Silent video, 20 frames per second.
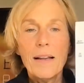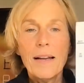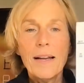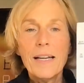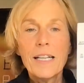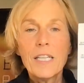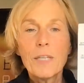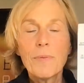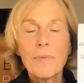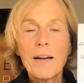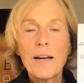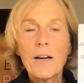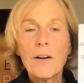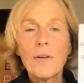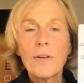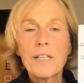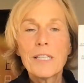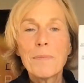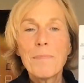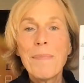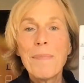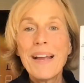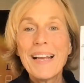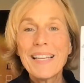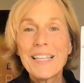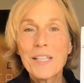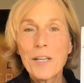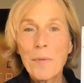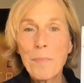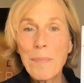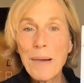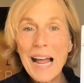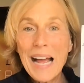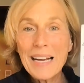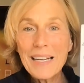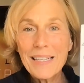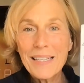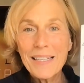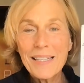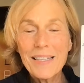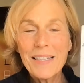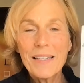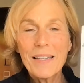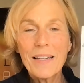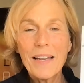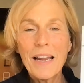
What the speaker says: it's where it looks best or blackest.